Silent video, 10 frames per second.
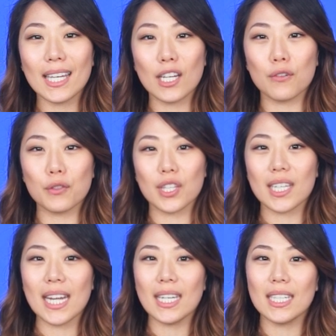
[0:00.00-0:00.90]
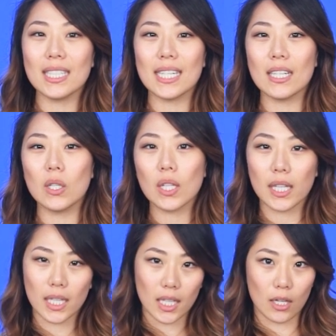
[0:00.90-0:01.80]
here for the Canadian deal,
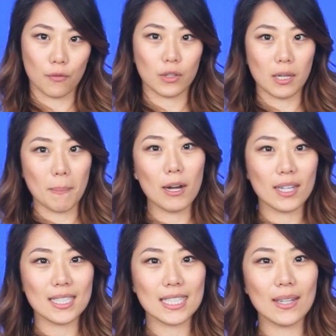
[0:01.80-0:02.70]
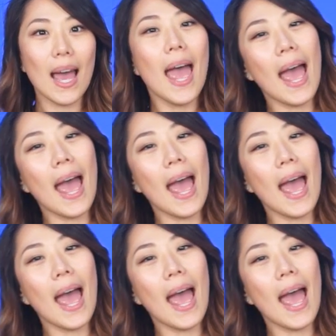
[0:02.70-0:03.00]
click here for the American deal,